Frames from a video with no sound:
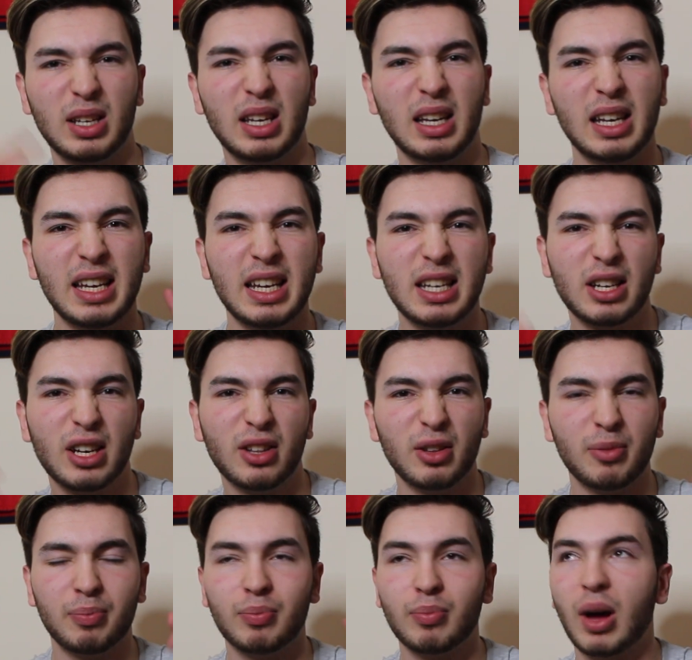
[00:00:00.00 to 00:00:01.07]

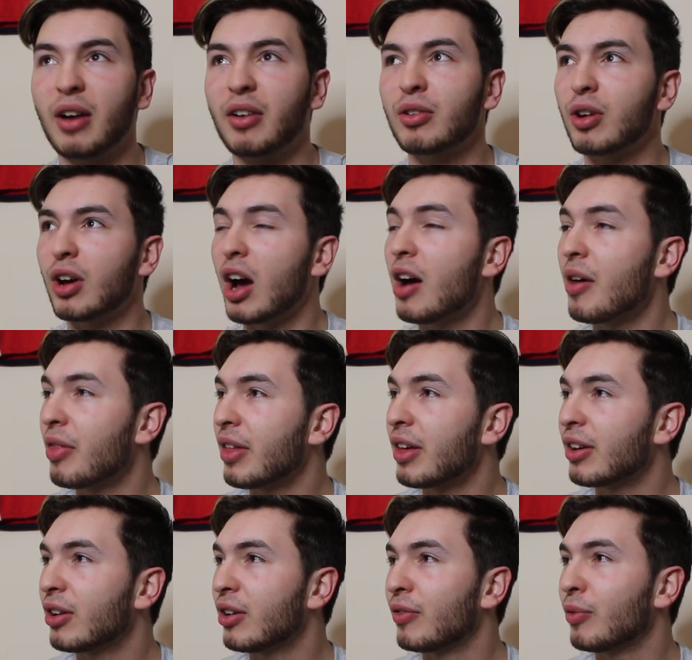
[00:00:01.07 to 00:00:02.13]
leader, I can't
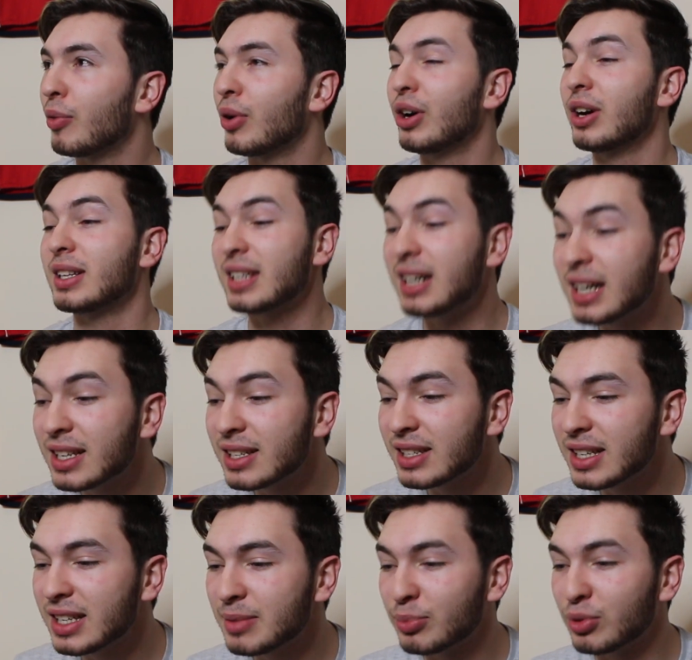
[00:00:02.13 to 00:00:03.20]
think of what her
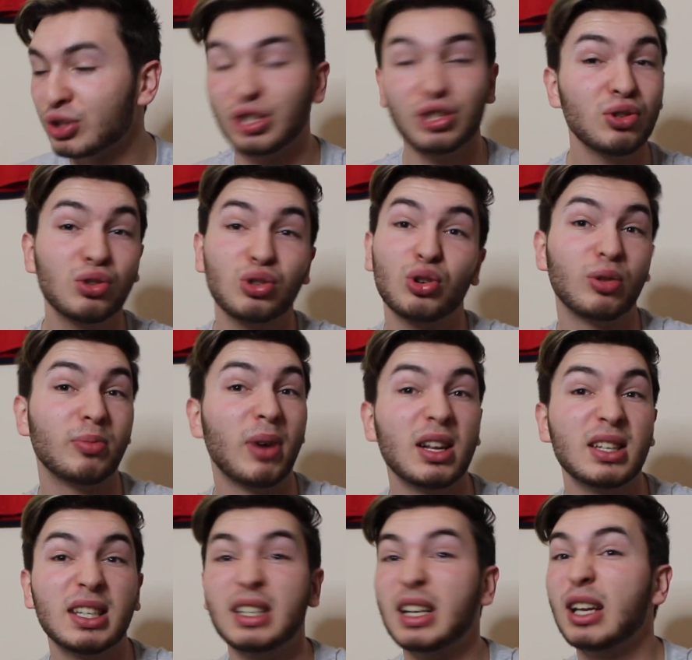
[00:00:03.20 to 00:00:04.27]
title is, but she's just called
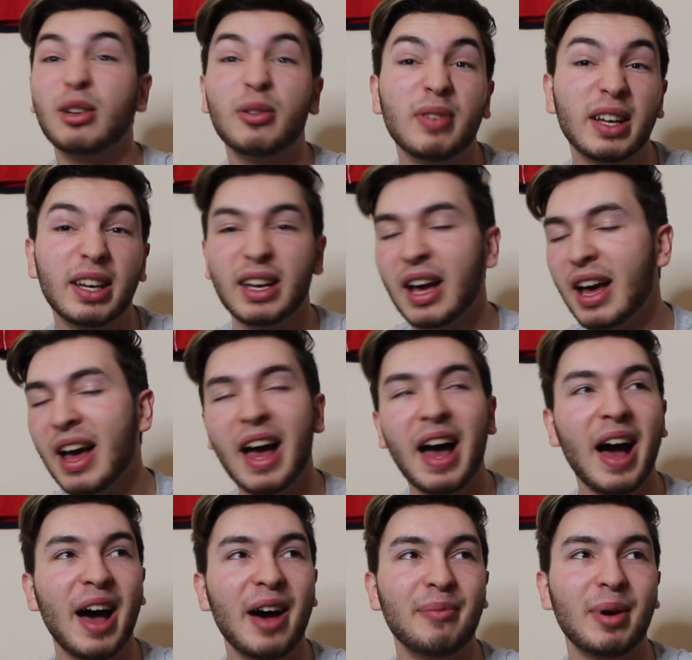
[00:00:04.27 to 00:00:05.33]
Martina, lovely.
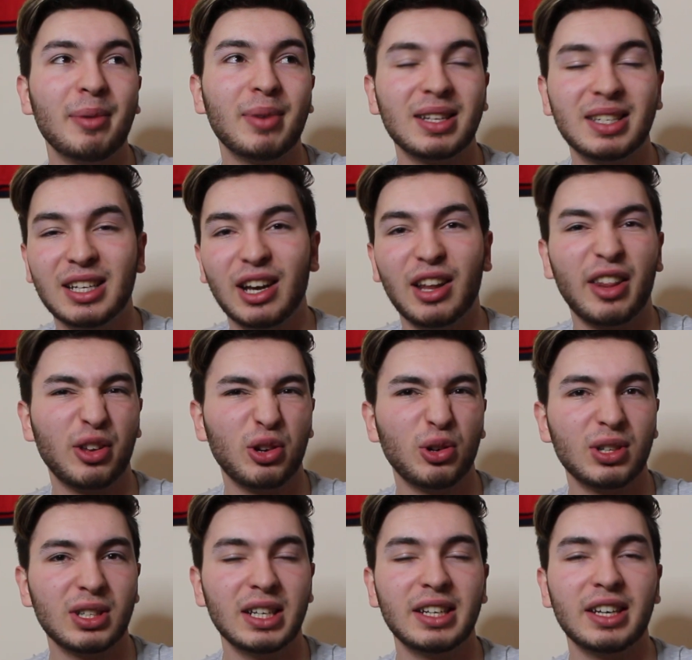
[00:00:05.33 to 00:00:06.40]
Martina, like the
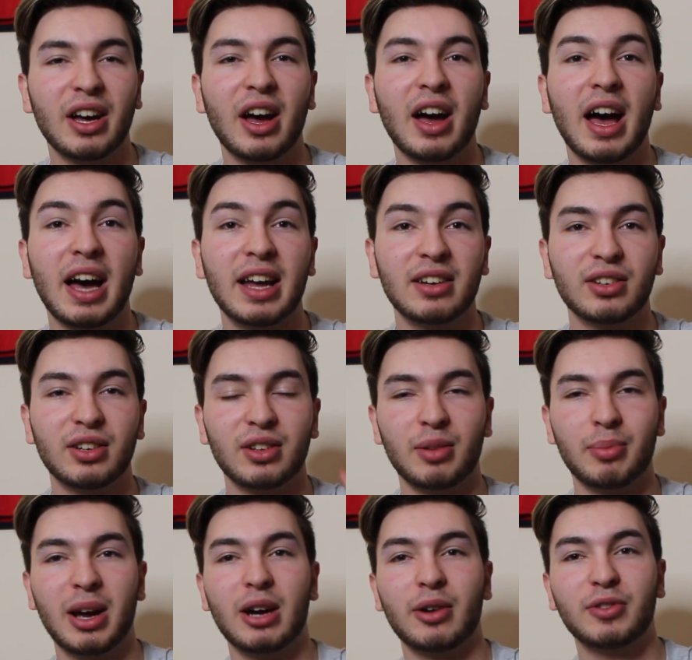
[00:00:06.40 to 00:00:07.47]
course leader, and
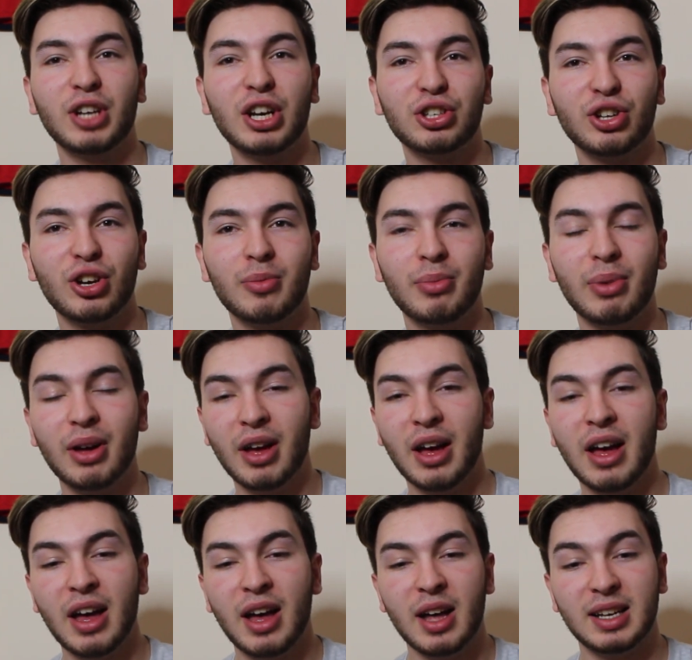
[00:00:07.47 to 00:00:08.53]
the Mayor of Chesham
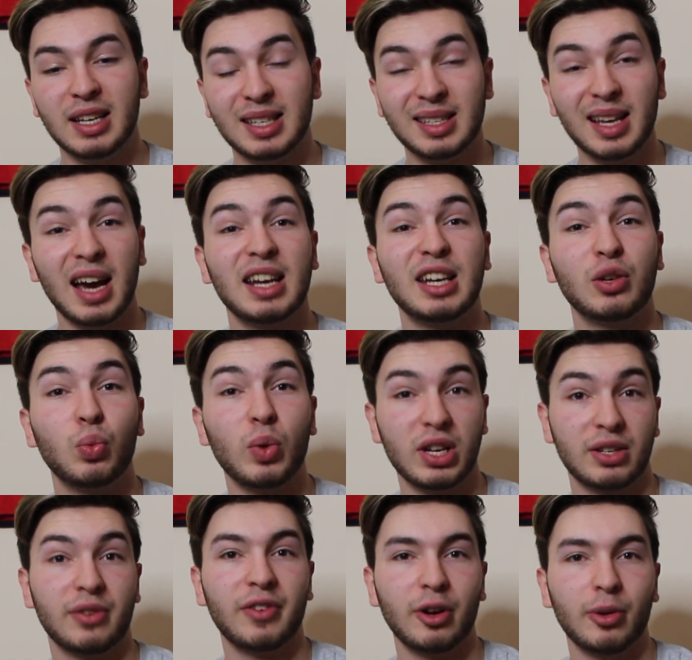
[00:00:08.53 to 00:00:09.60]
decided
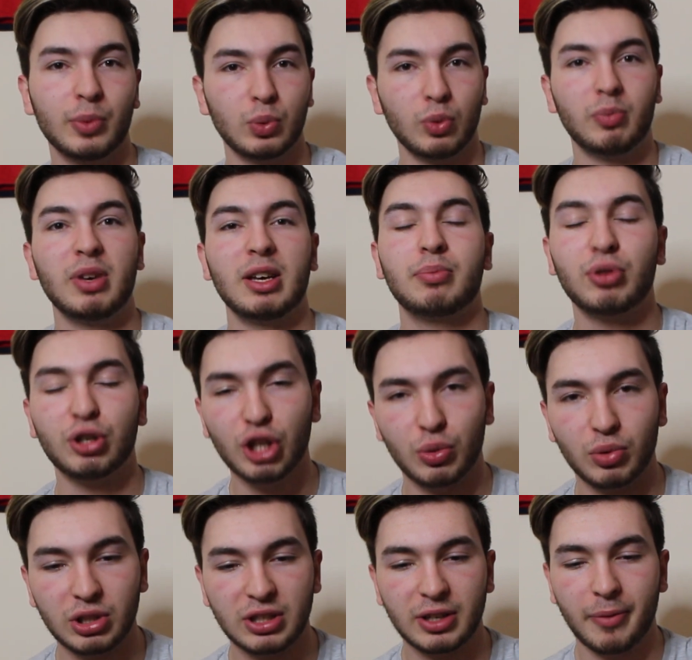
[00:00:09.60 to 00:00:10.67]
which films would be
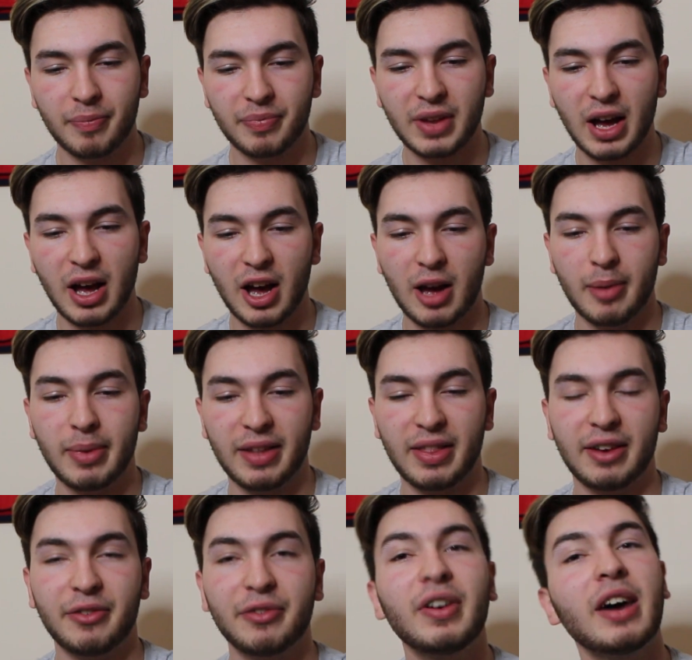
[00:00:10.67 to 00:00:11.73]
produced.
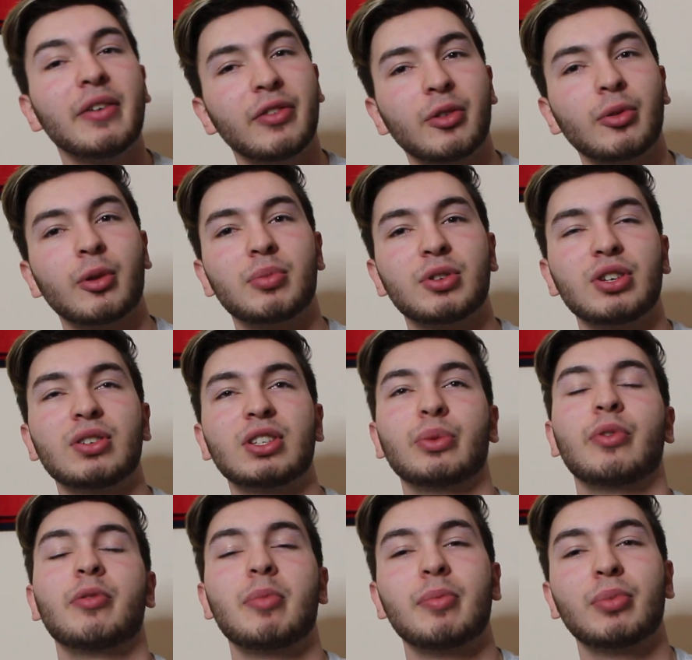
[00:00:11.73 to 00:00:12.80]
And then 5 of them got produced,
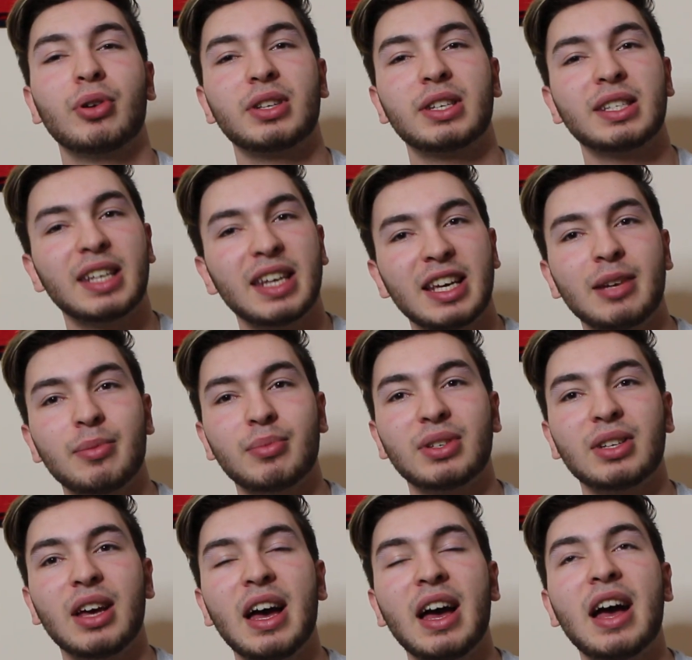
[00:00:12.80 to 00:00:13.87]
and we've been put into
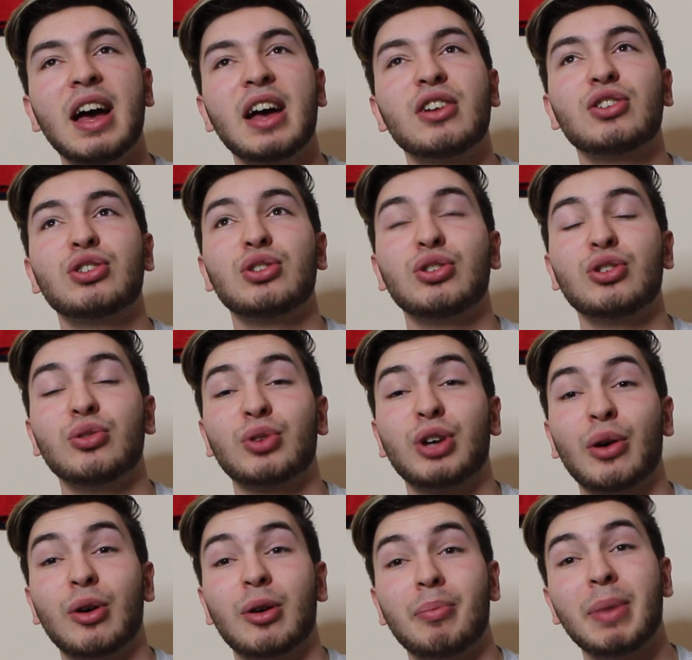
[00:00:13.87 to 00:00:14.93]
teams to
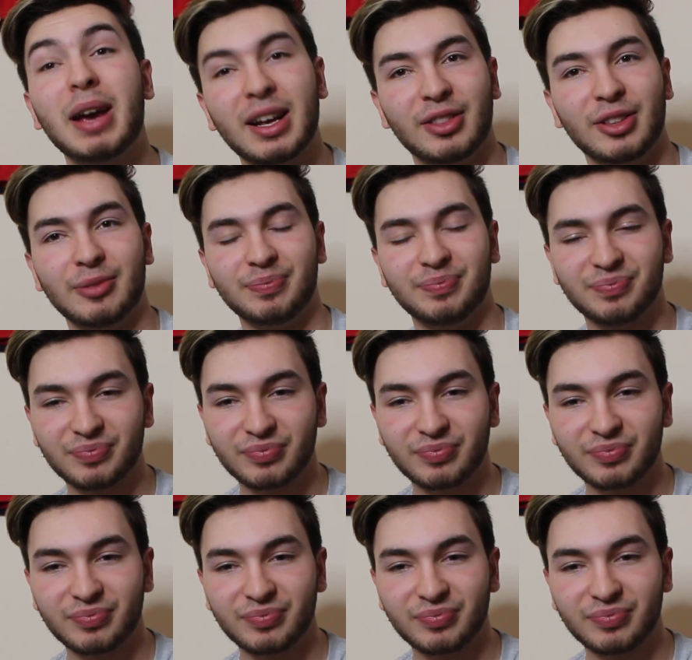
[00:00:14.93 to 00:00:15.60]
go and make them.